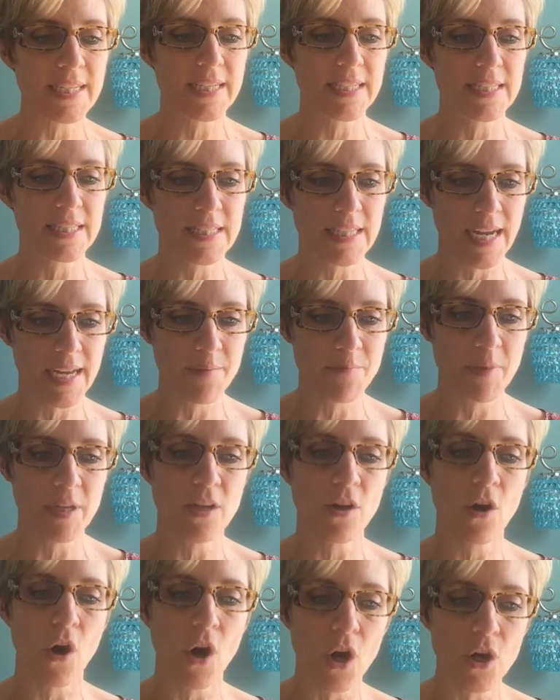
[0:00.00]

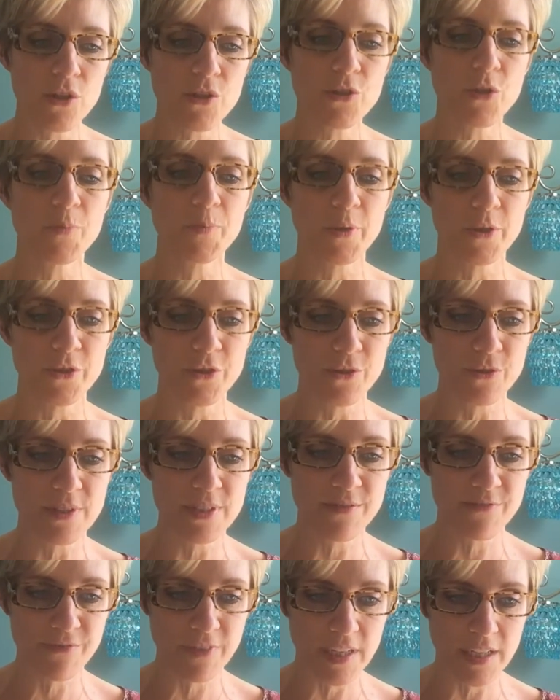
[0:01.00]
excitement also
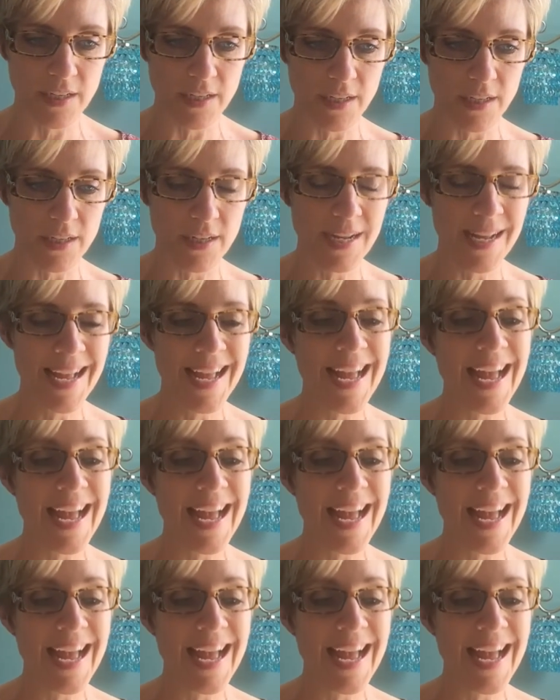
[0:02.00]
produce fear,